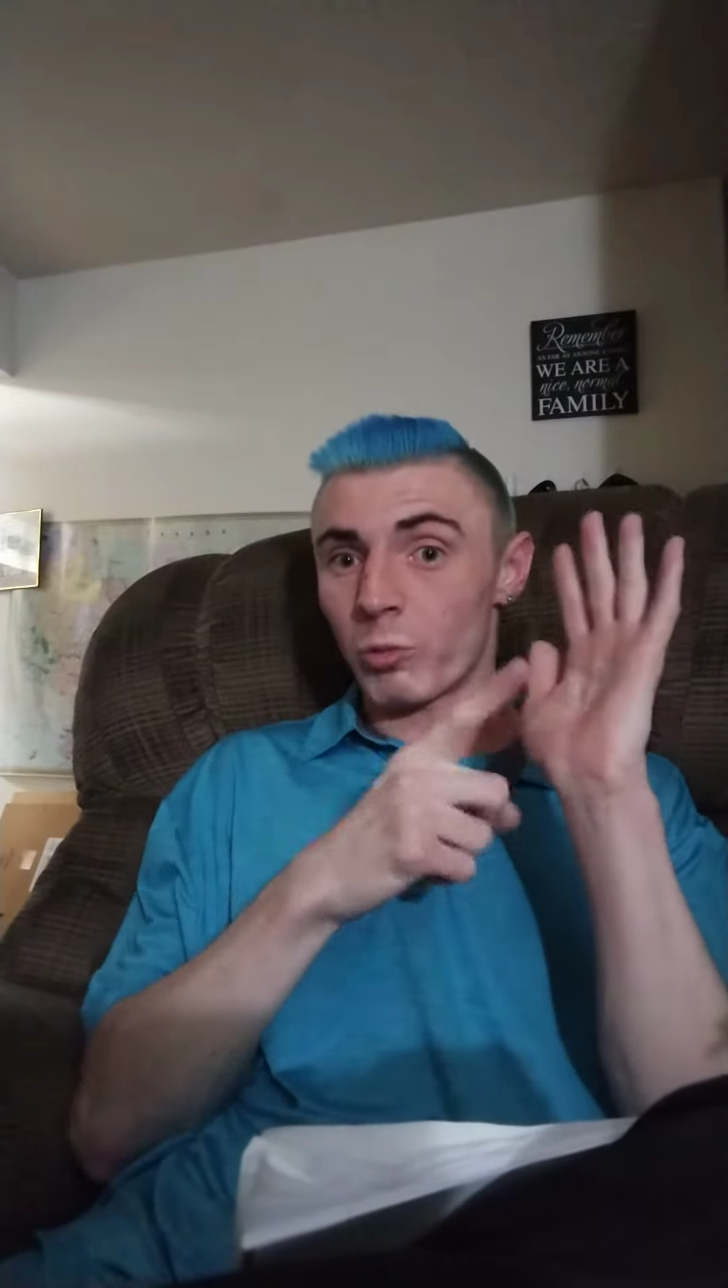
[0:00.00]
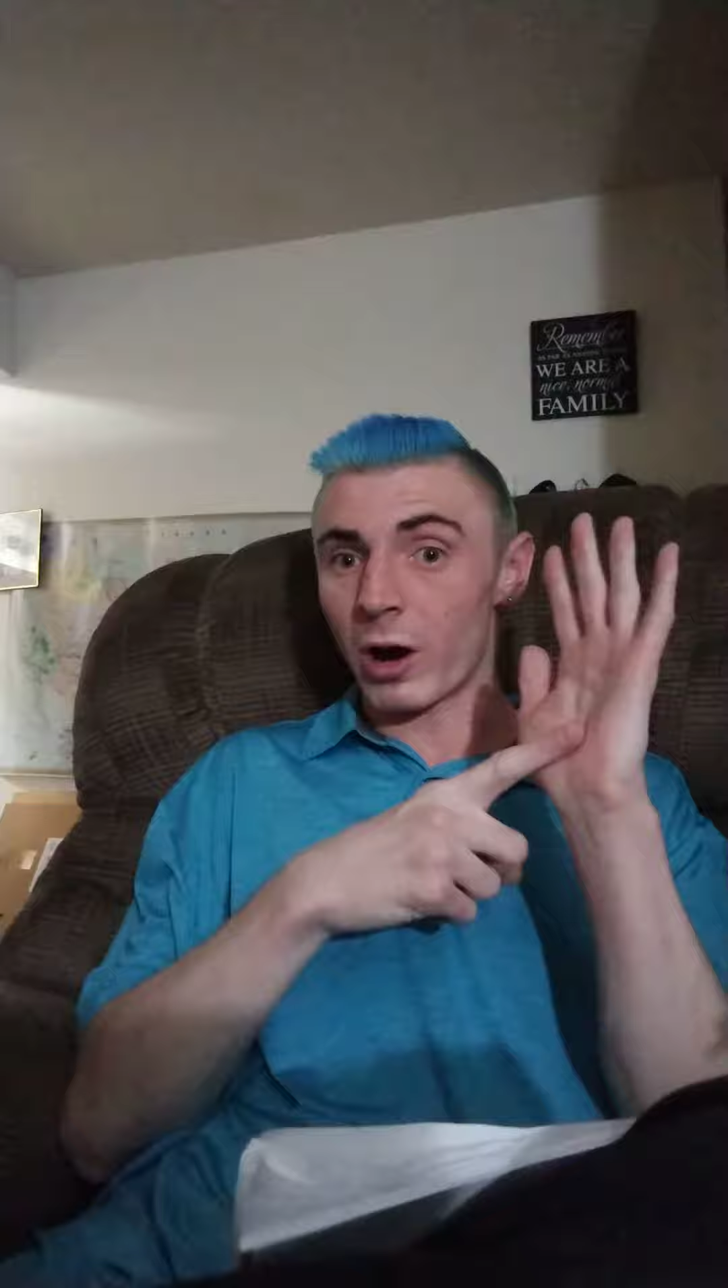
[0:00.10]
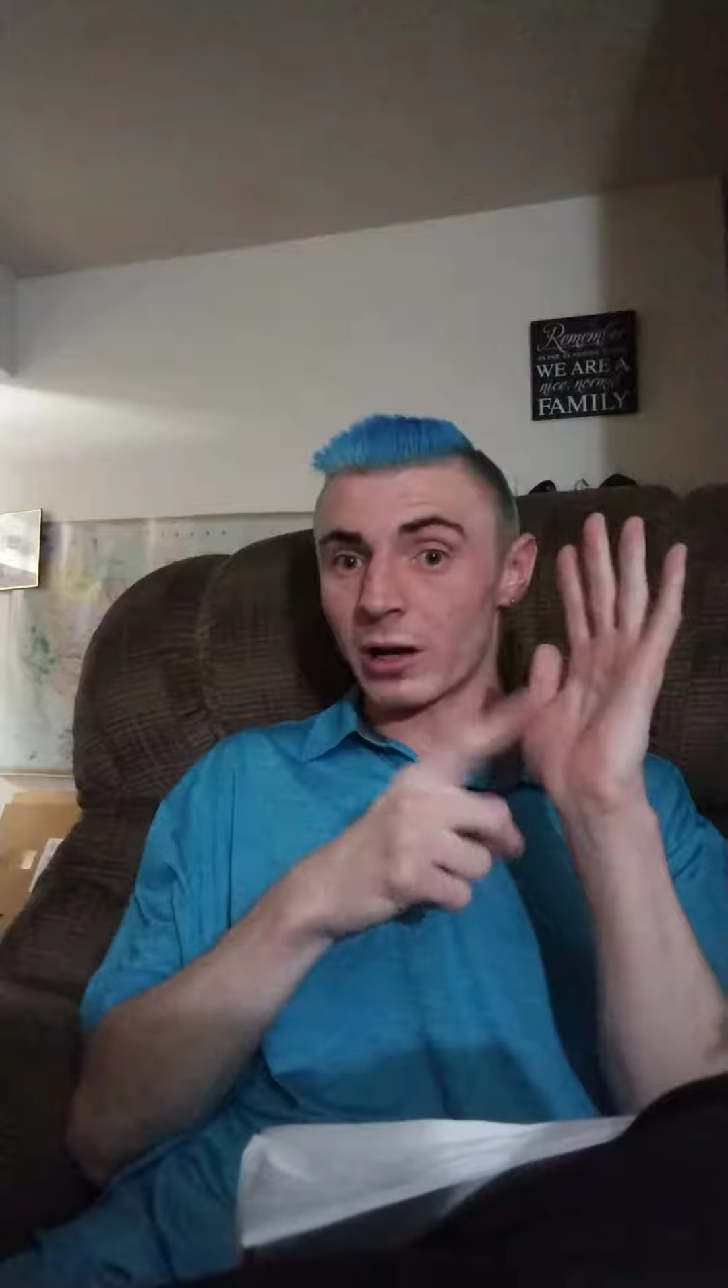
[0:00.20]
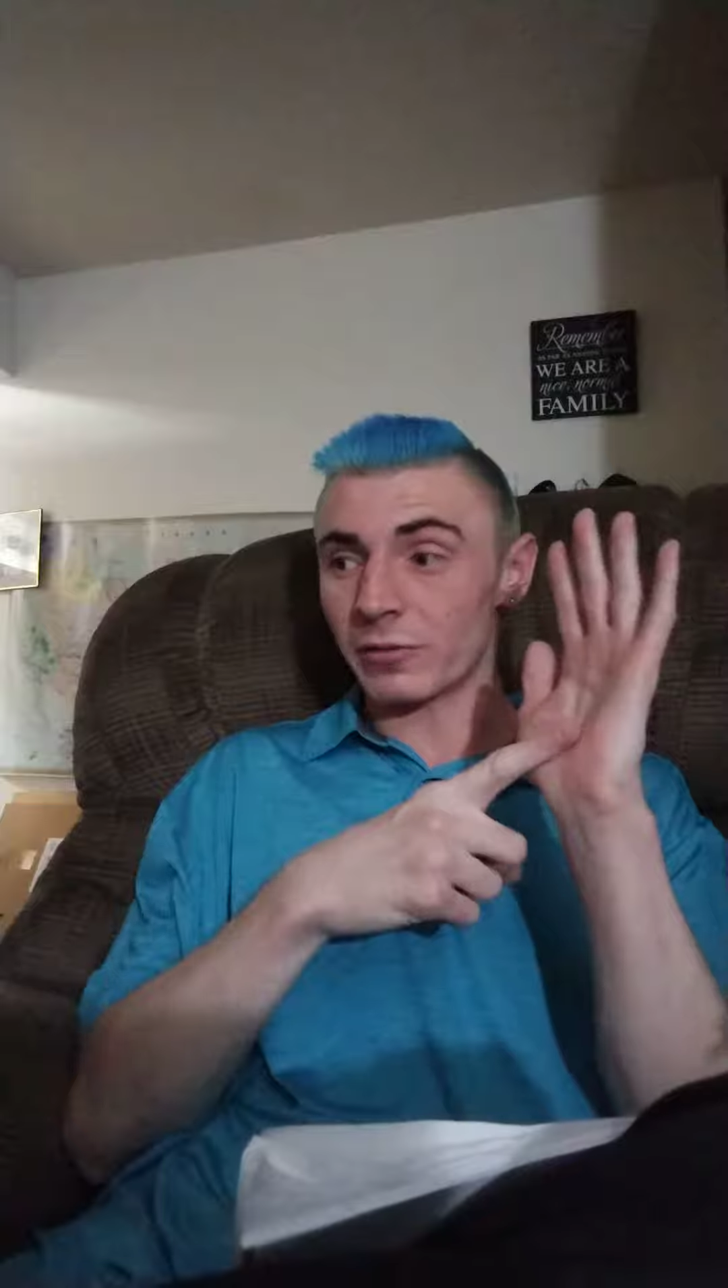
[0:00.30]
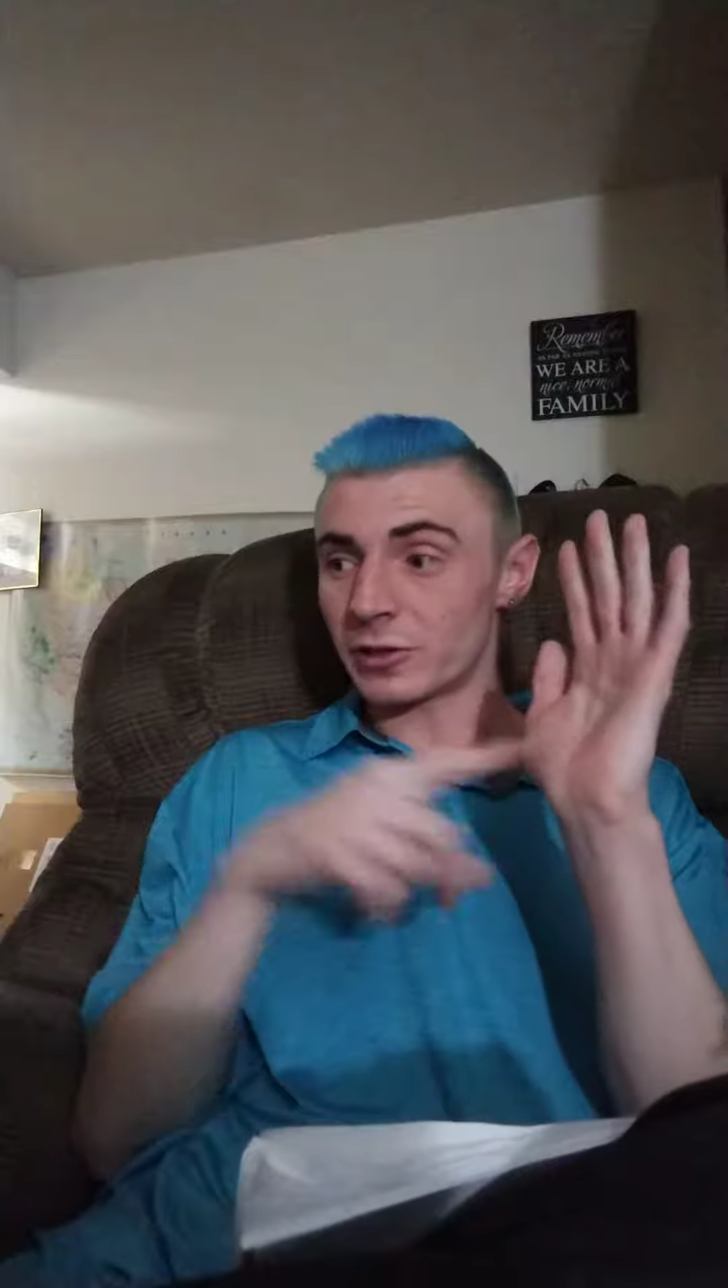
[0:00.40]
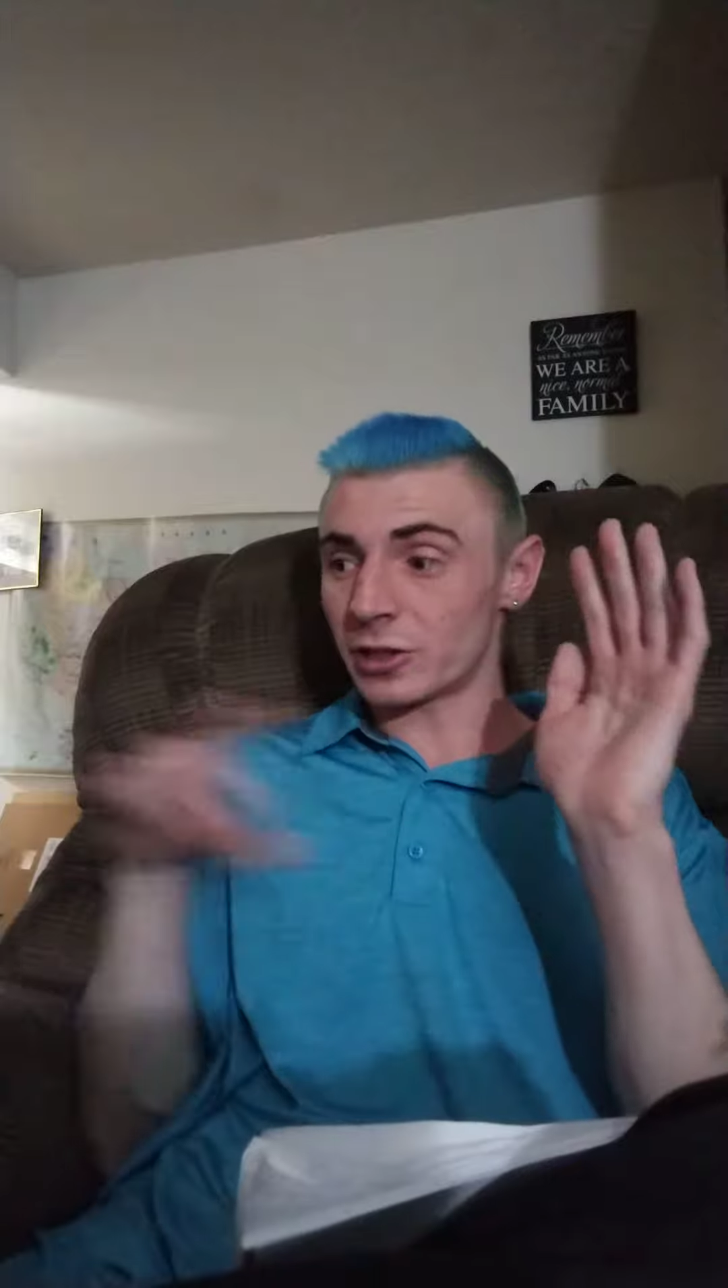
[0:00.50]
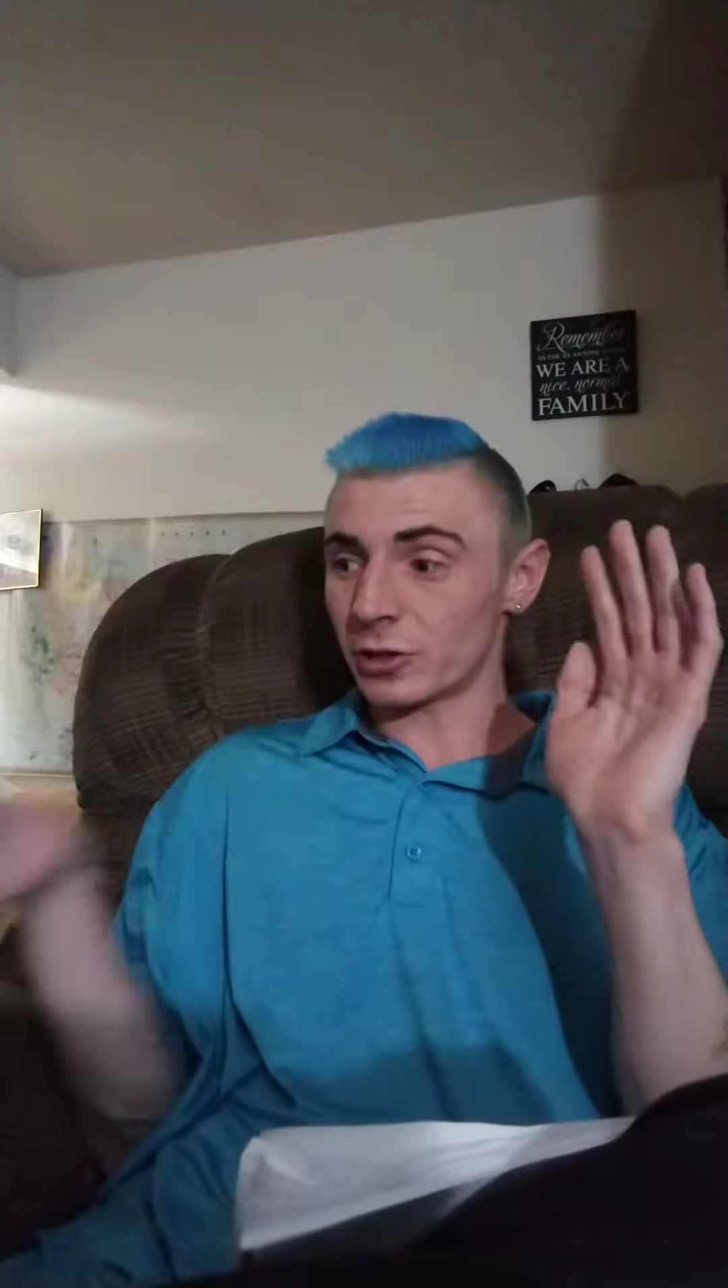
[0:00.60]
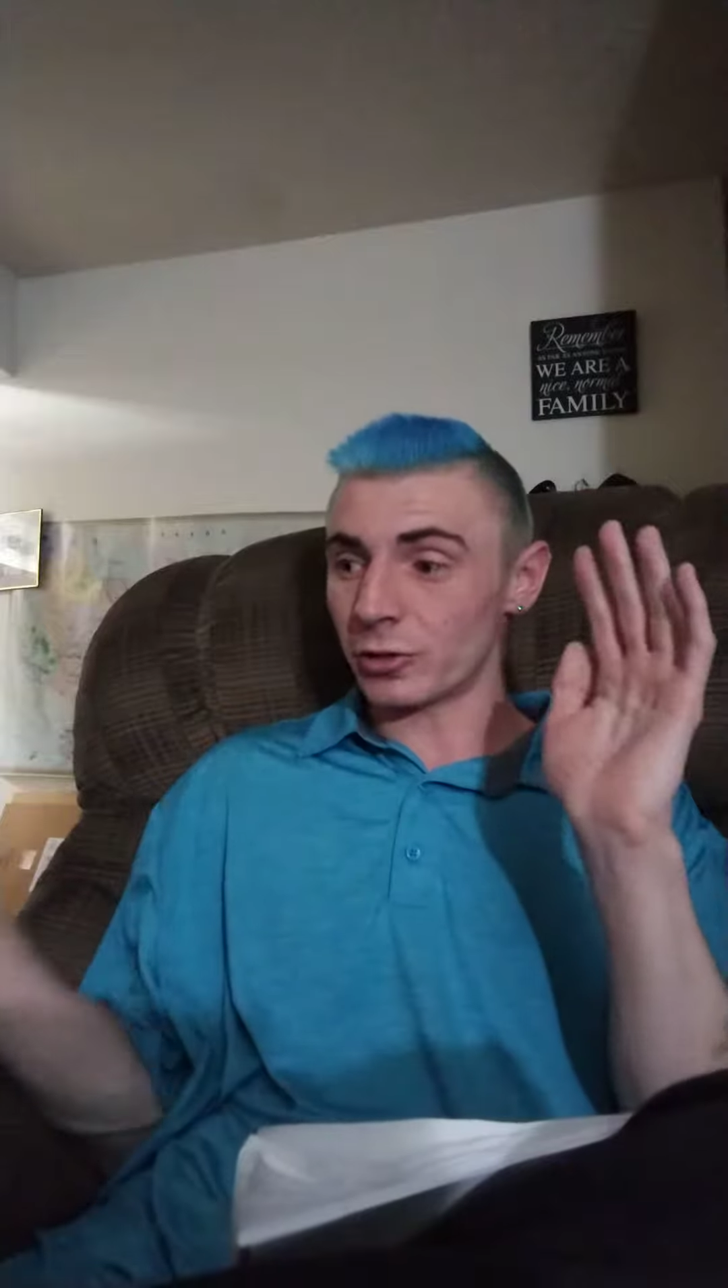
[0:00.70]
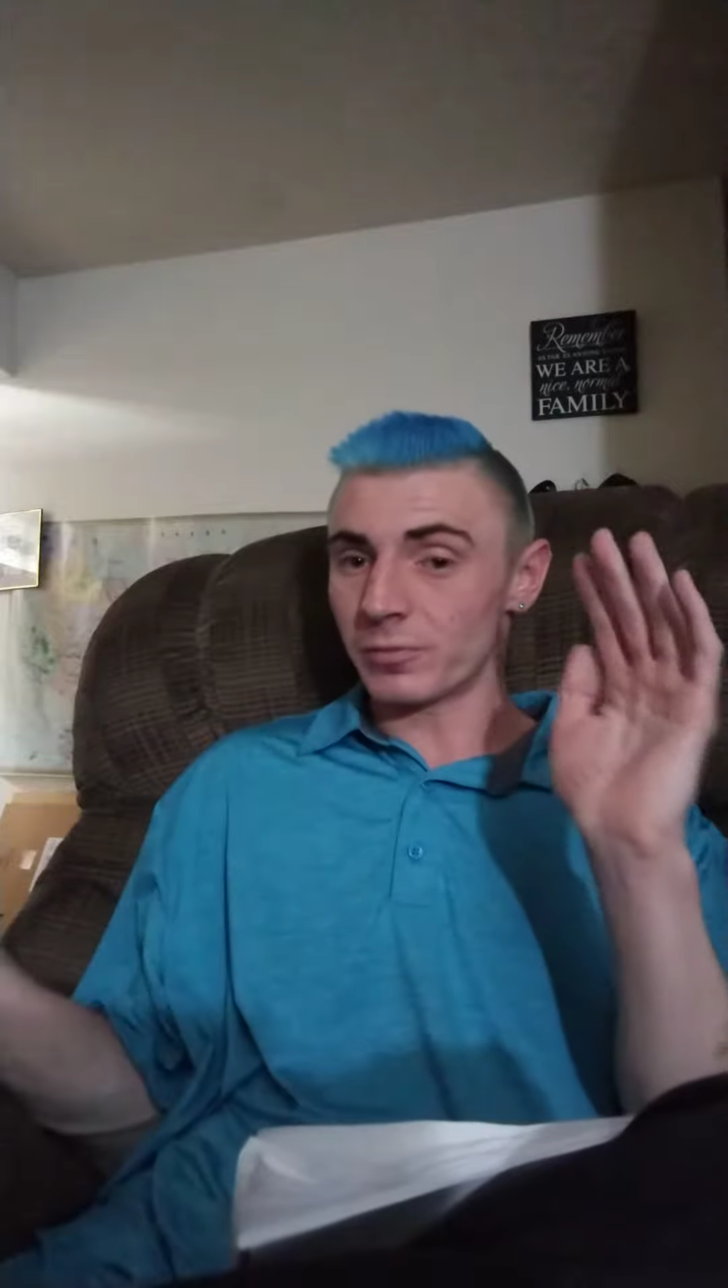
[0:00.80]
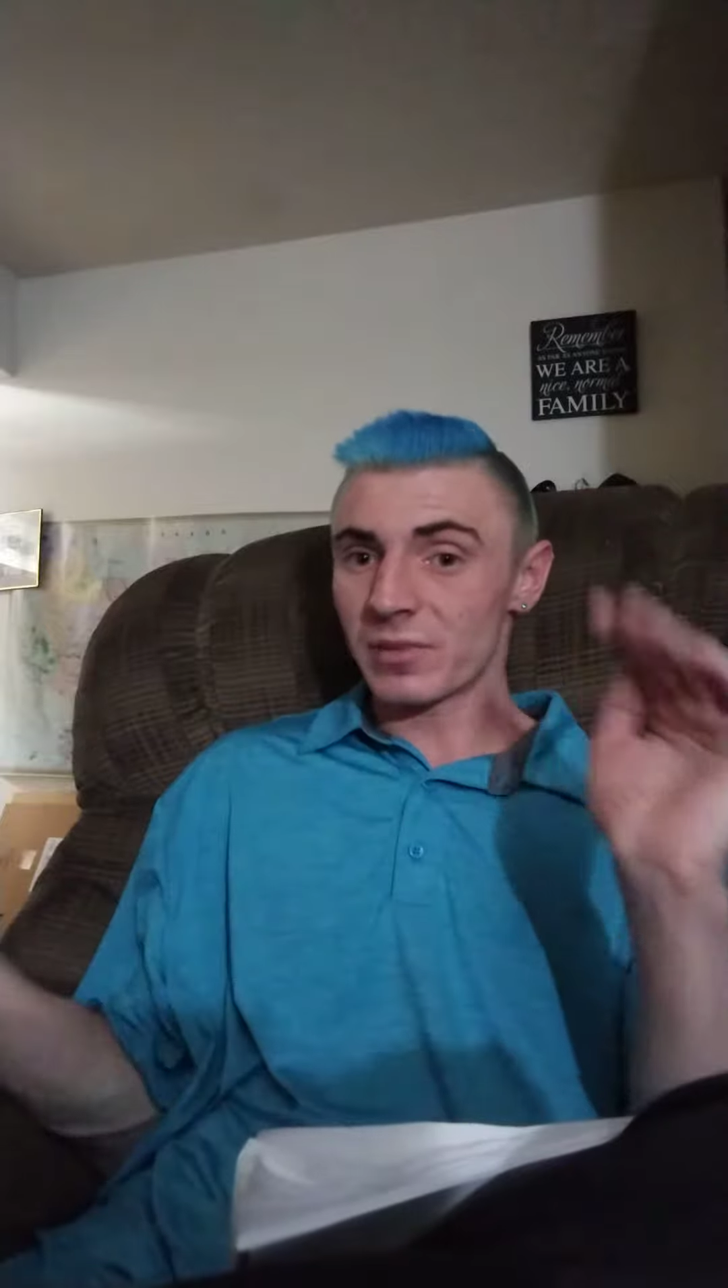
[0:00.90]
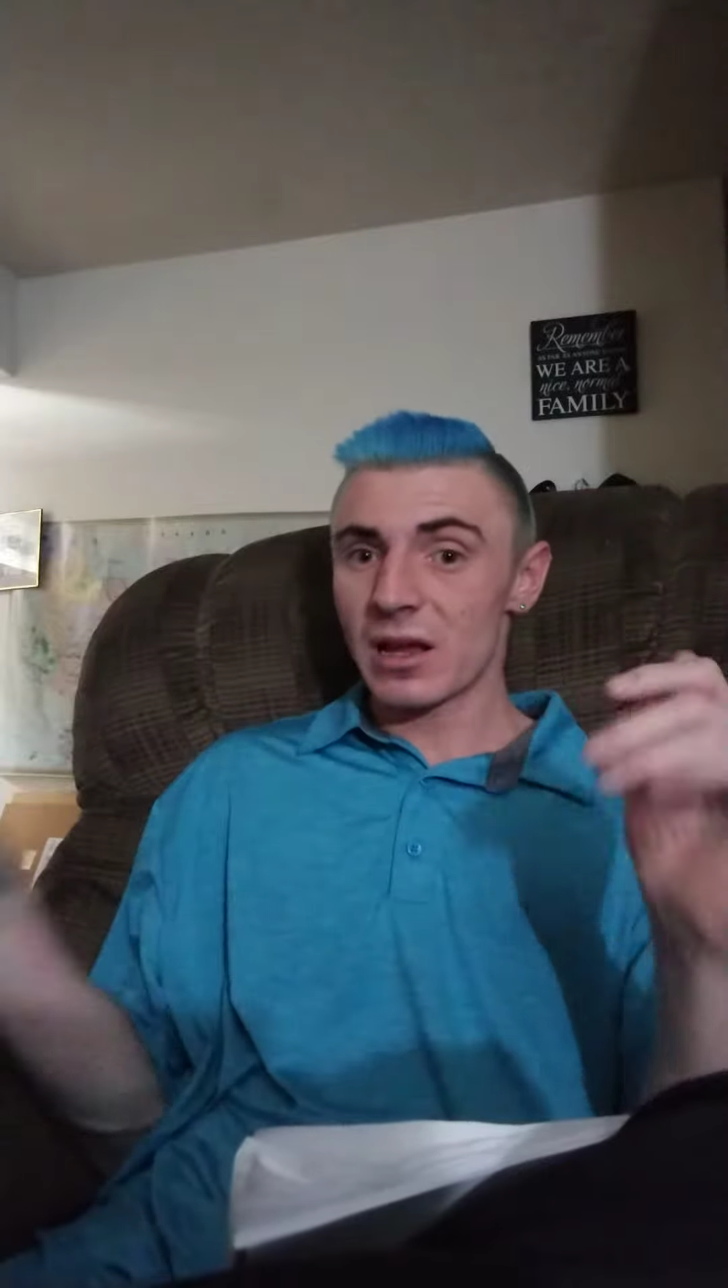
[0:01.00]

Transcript: one of two.